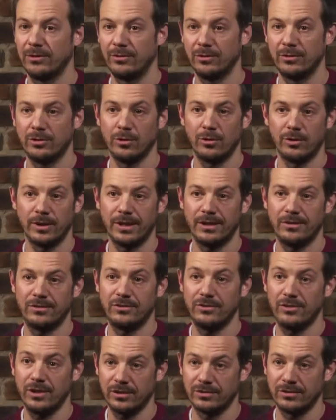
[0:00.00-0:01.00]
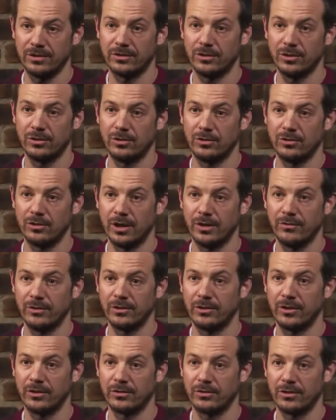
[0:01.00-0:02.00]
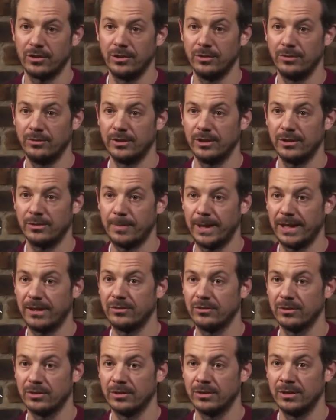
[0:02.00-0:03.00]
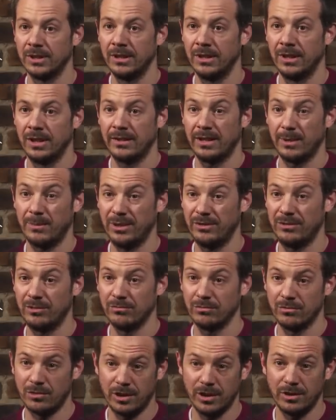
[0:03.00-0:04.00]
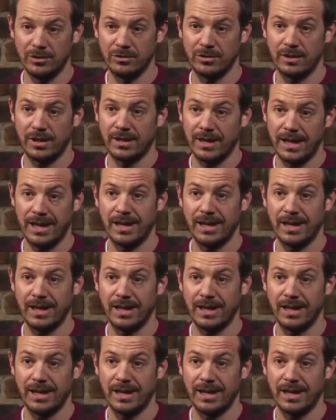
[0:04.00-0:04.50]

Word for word: Series Touring is just as good to drive as the saloon that it's based on. That means it rides and